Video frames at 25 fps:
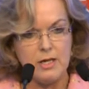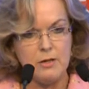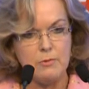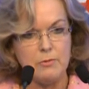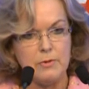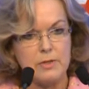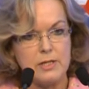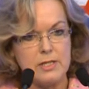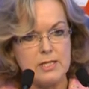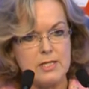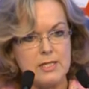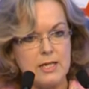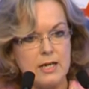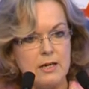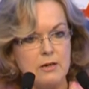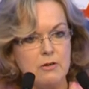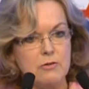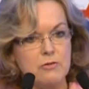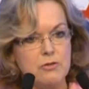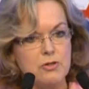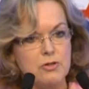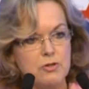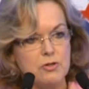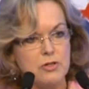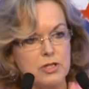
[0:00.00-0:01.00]
with a
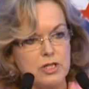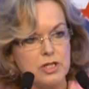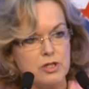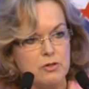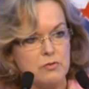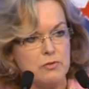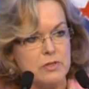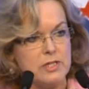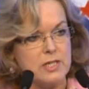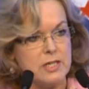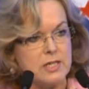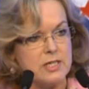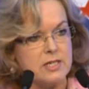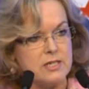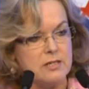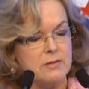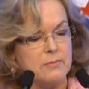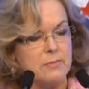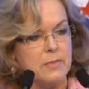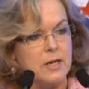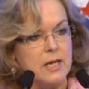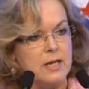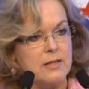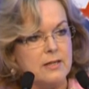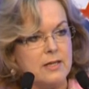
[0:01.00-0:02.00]
sound judicial
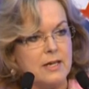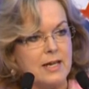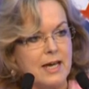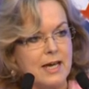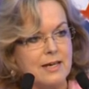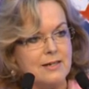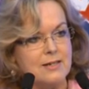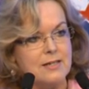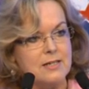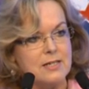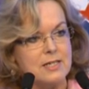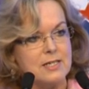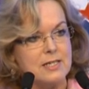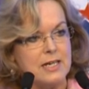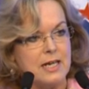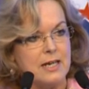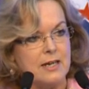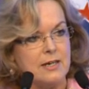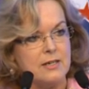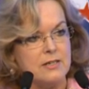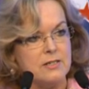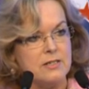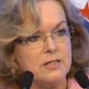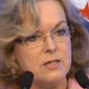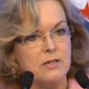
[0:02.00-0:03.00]
system that
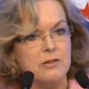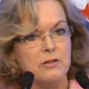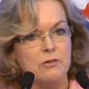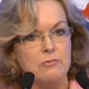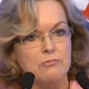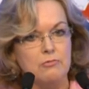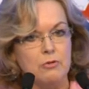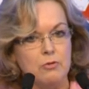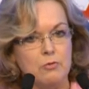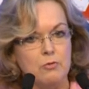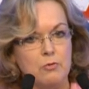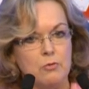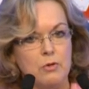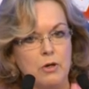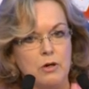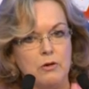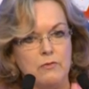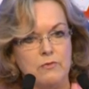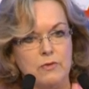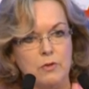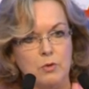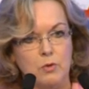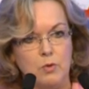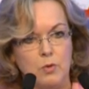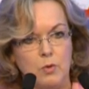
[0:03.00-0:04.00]
understands the rule
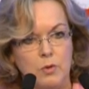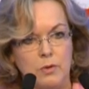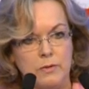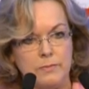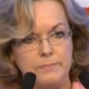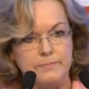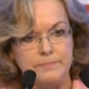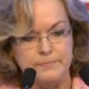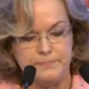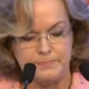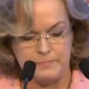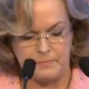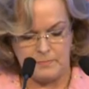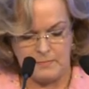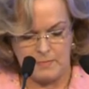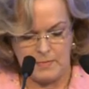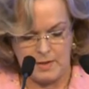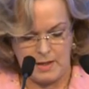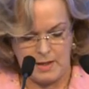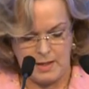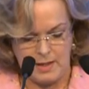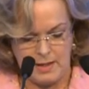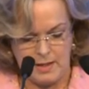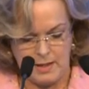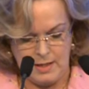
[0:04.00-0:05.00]
of law.
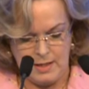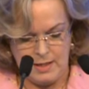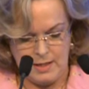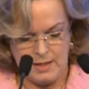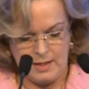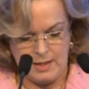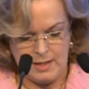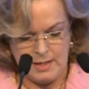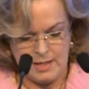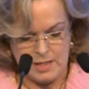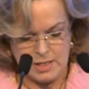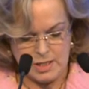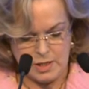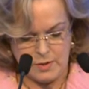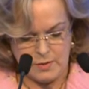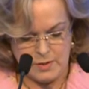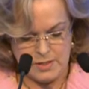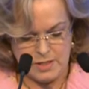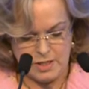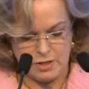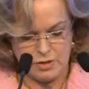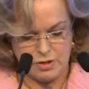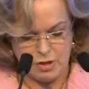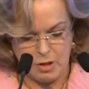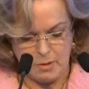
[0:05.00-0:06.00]
So it's
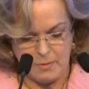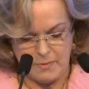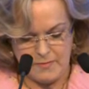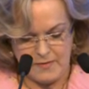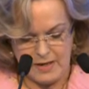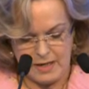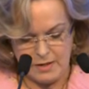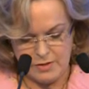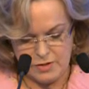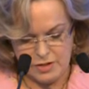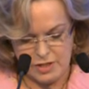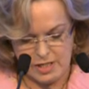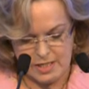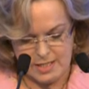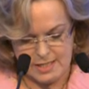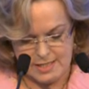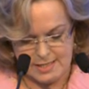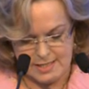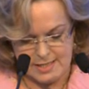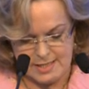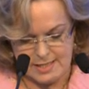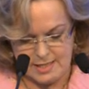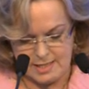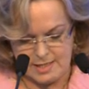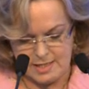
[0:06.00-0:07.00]
the job of our
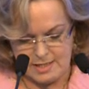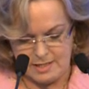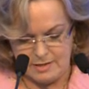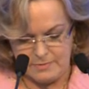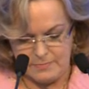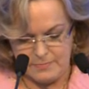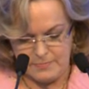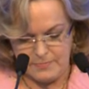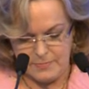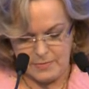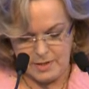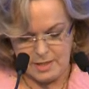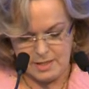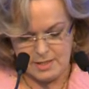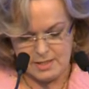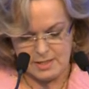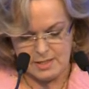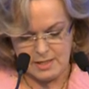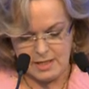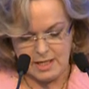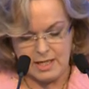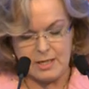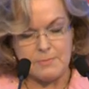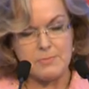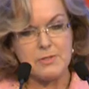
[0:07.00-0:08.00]
justice system is to
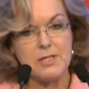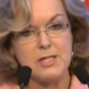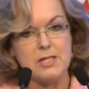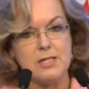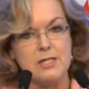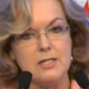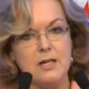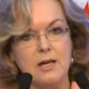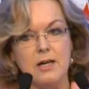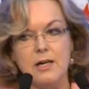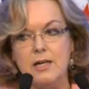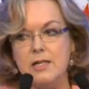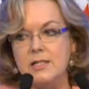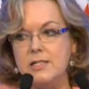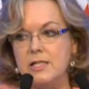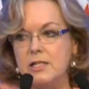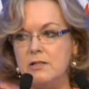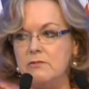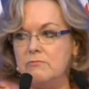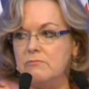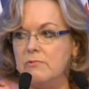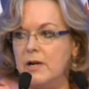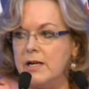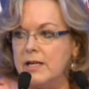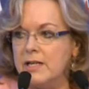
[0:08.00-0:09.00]
keep society
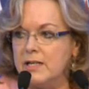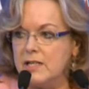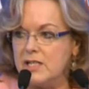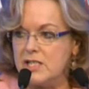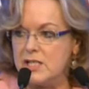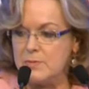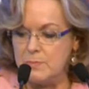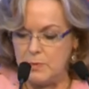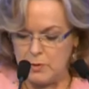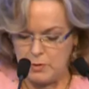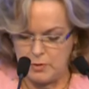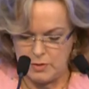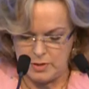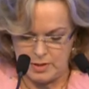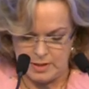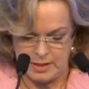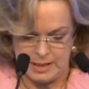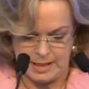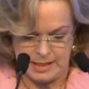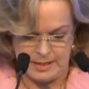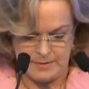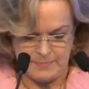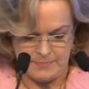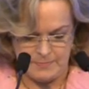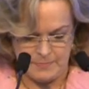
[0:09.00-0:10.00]
running
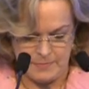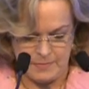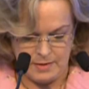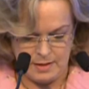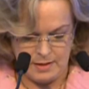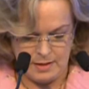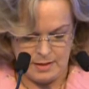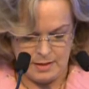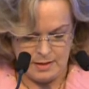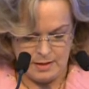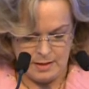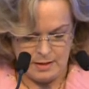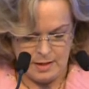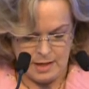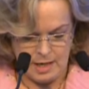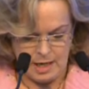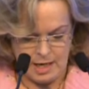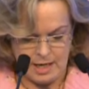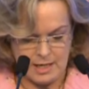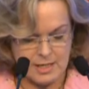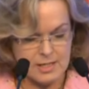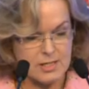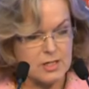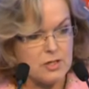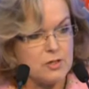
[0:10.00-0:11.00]
smoothly.
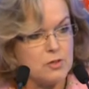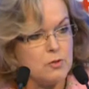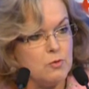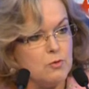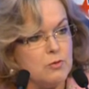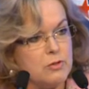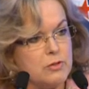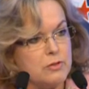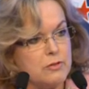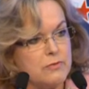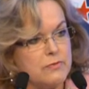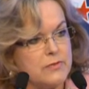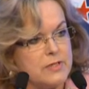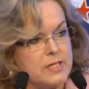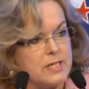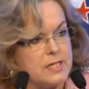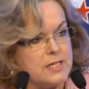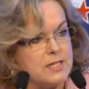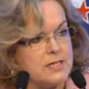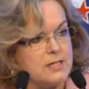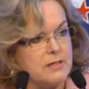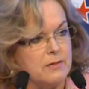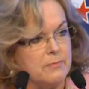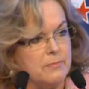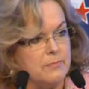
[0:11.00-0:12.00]
And it's the sort of
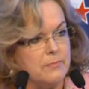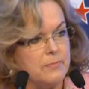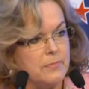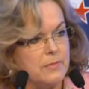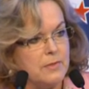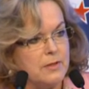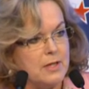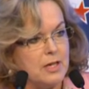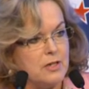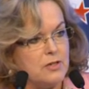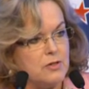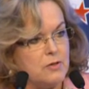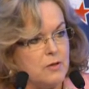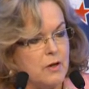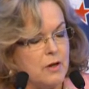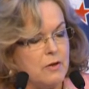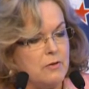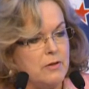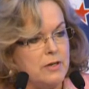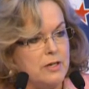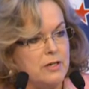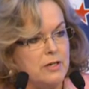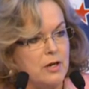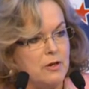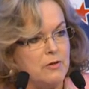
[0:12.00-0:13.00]
system that you
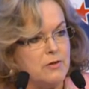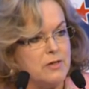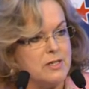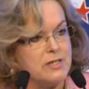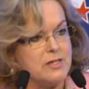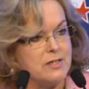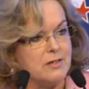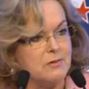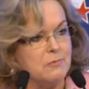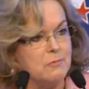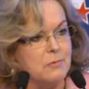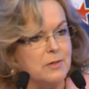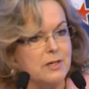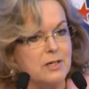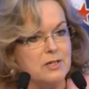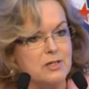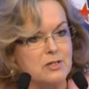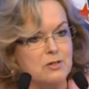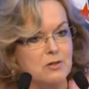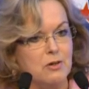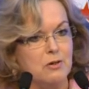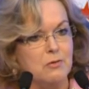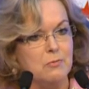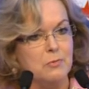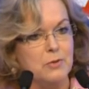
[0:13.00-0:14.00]
only notice it when it's
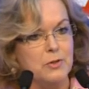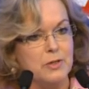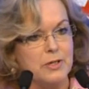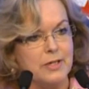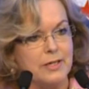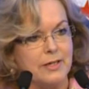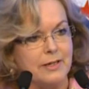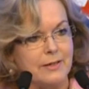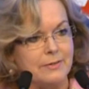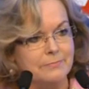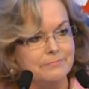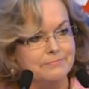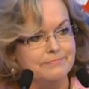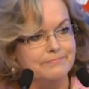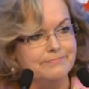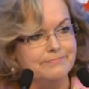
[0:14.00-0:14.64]
not working.